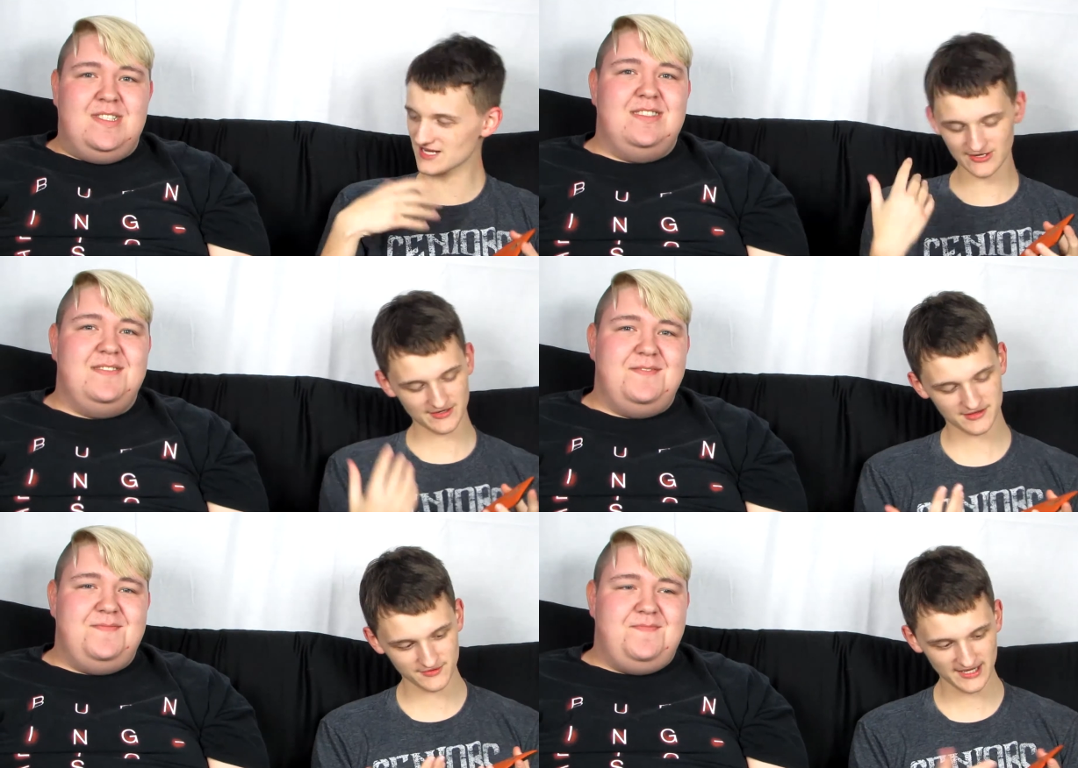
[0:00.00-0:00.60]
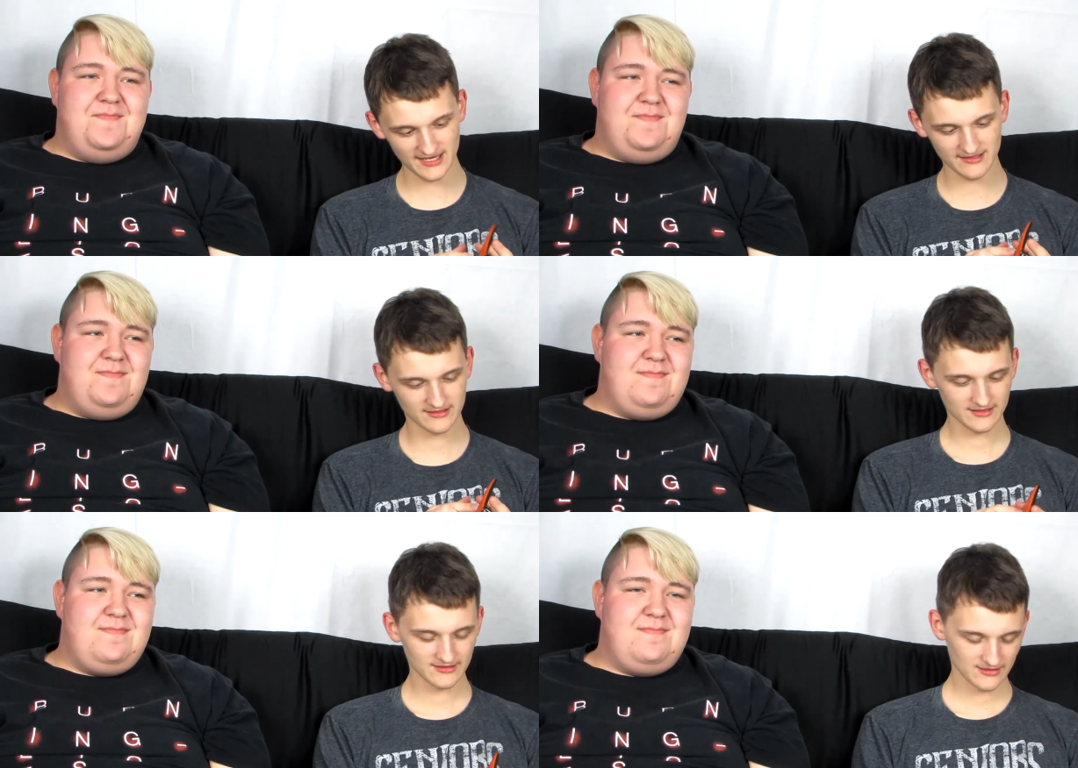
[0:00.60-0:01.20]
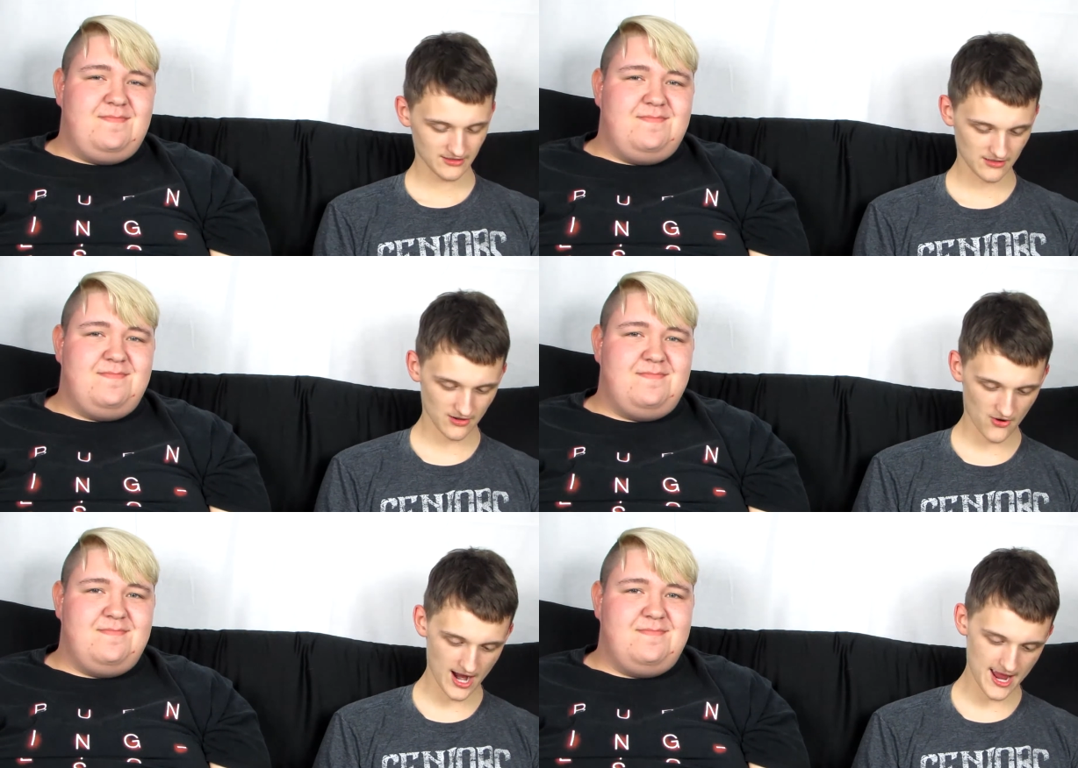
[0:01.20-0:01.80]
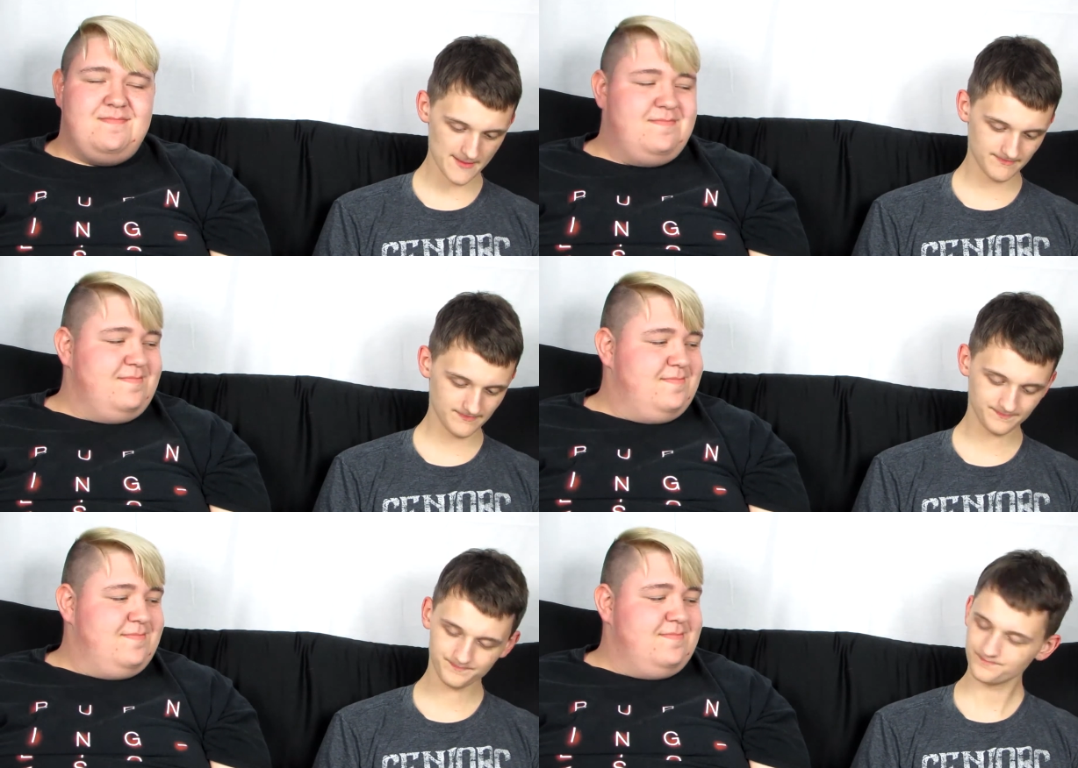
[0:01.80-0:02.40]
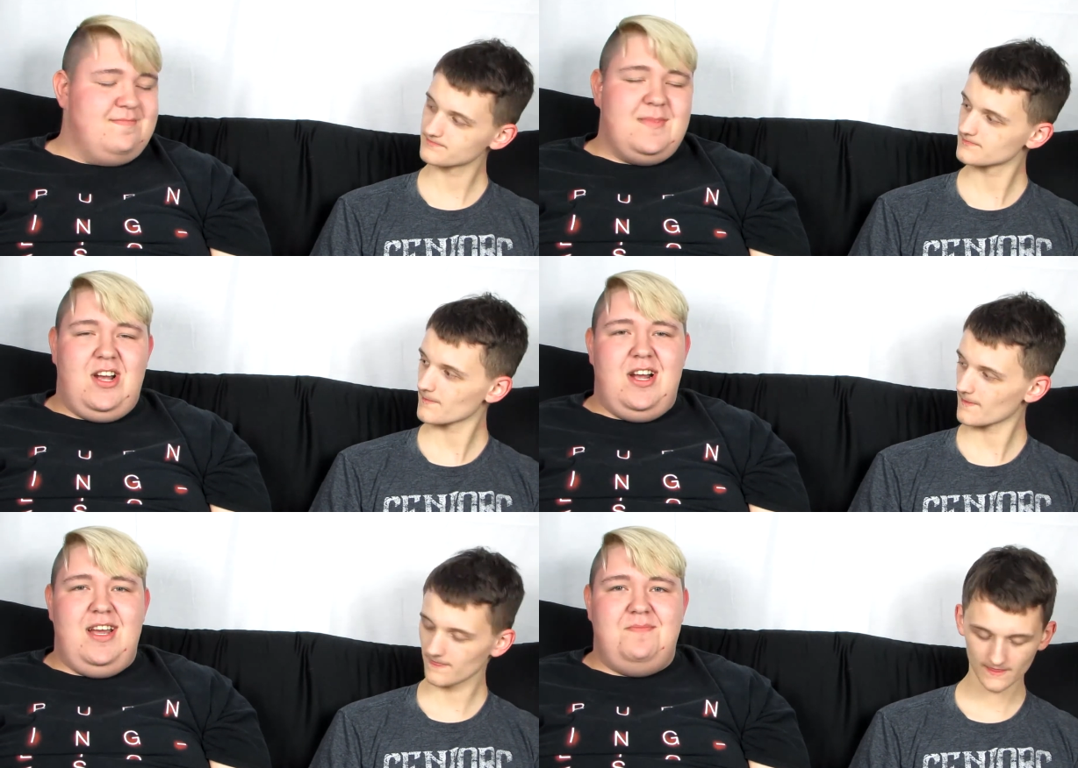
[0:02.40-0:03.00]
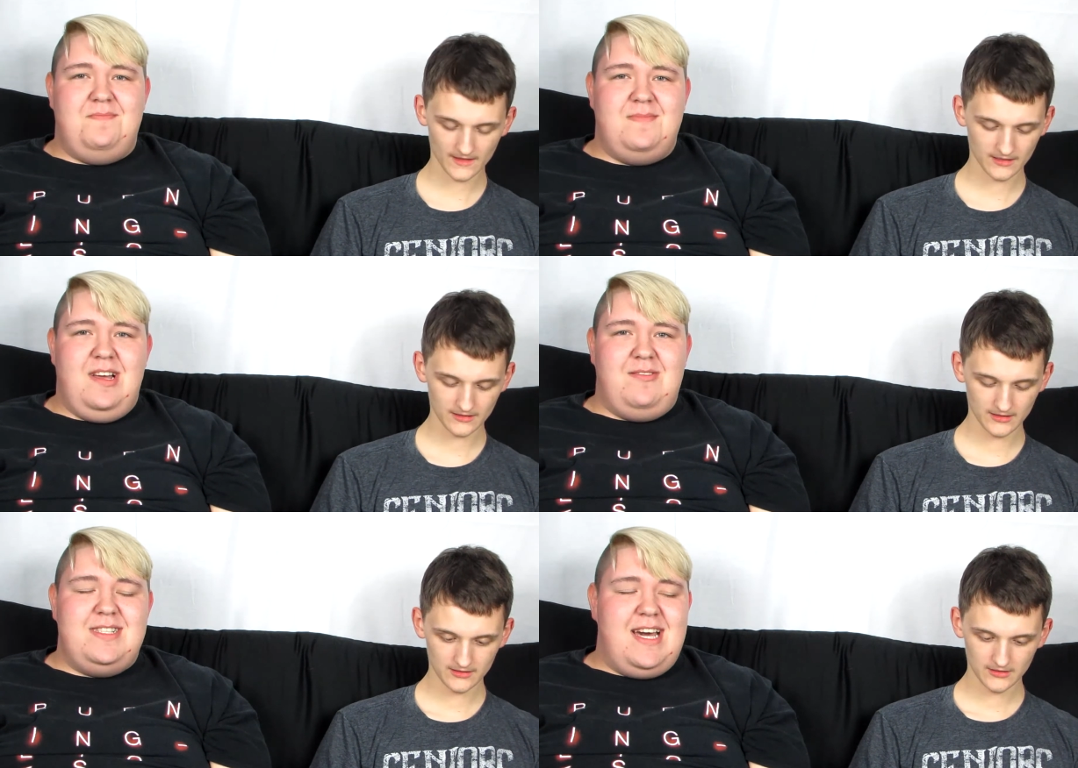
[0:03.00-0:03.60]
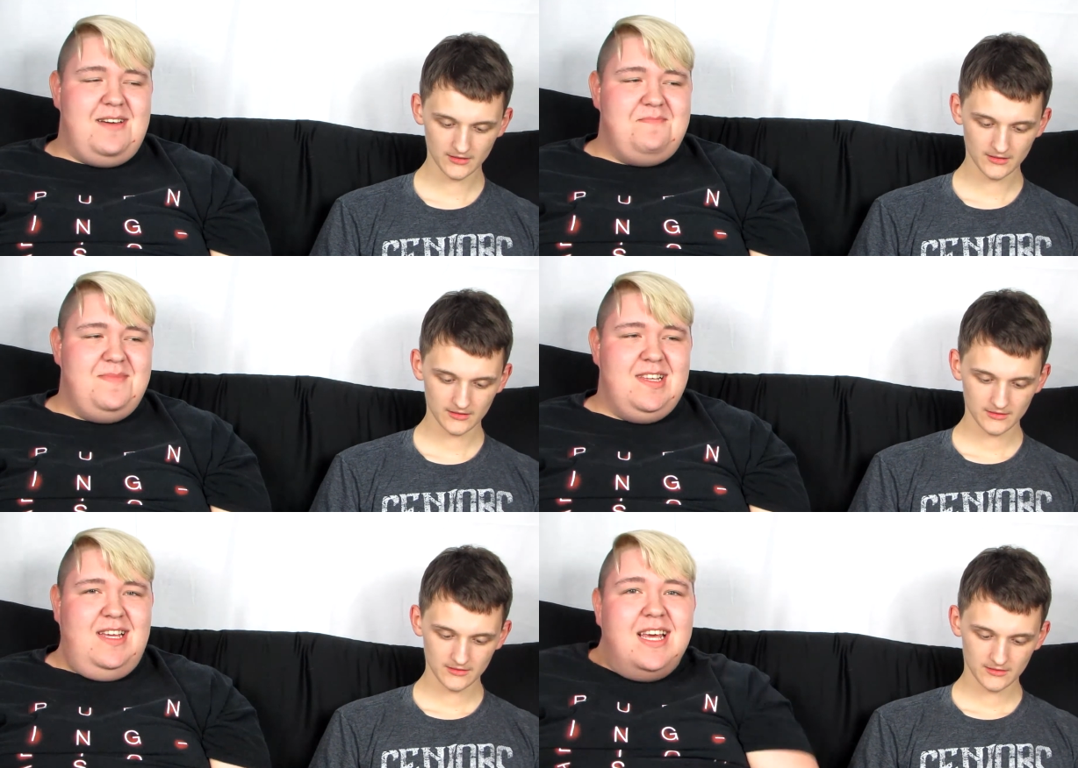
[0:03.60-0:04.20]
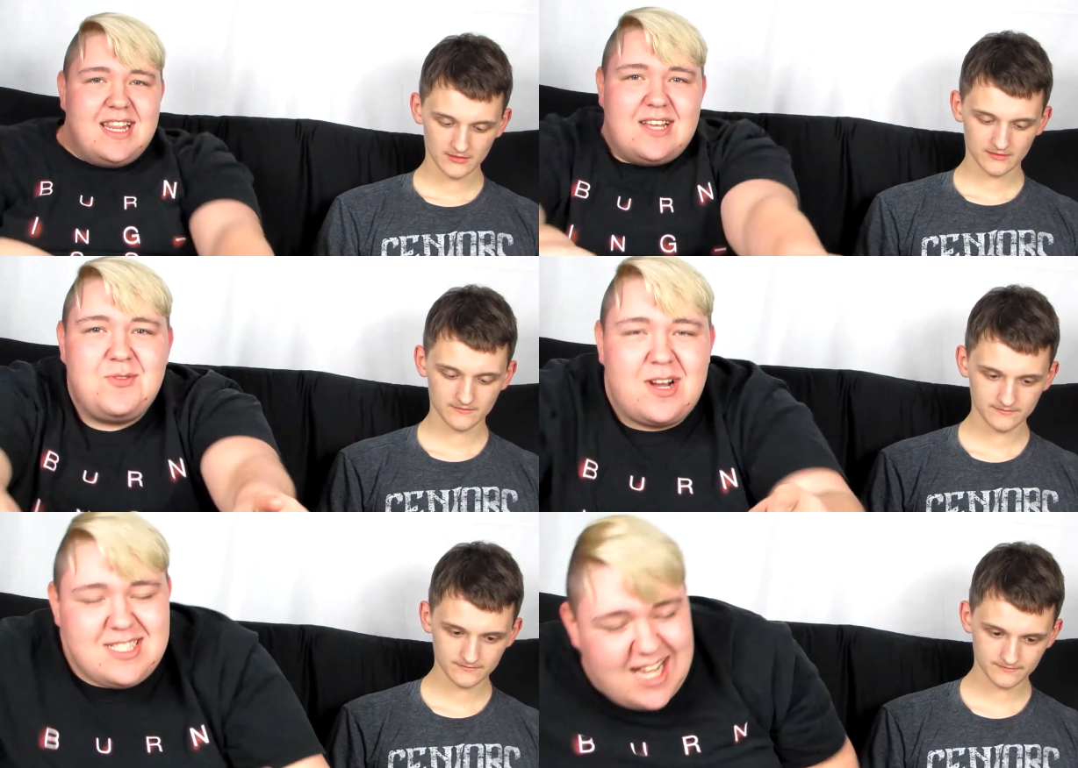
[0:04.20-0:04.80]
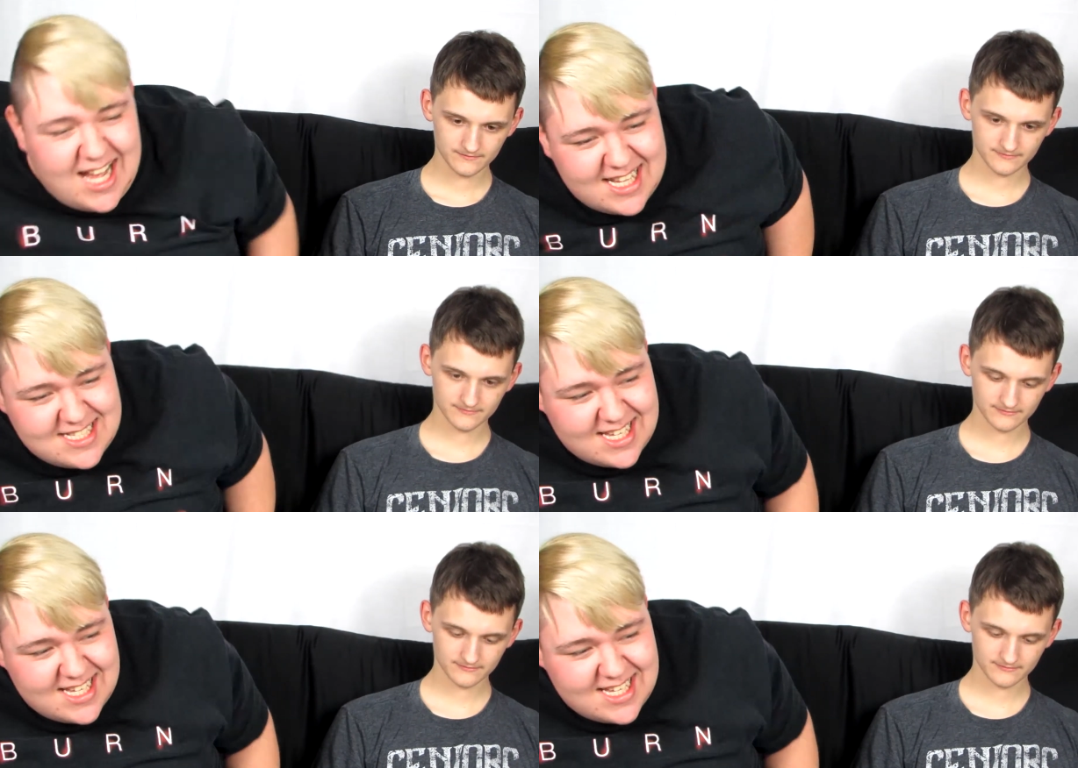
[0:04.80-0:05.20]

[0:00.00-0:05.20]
Speaker 1: Another three. All right. All right. That was that. Thanks for watching, guys,